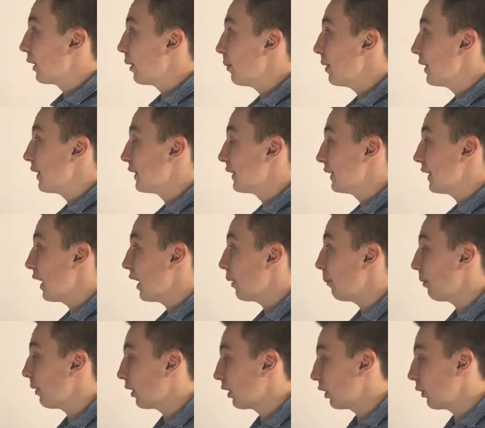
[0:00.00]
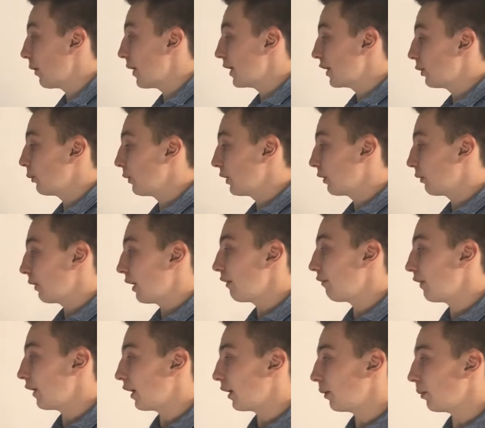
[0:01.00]
going to be to set up our equation with the
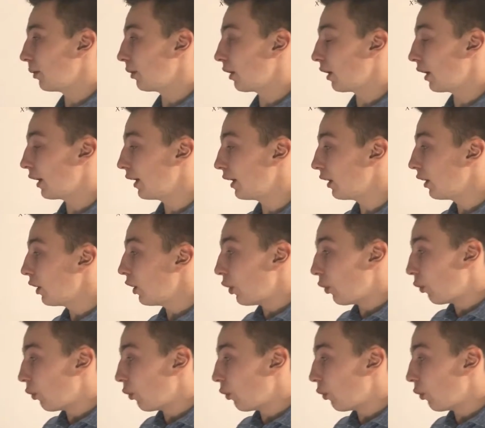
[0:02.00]
right variable, all right?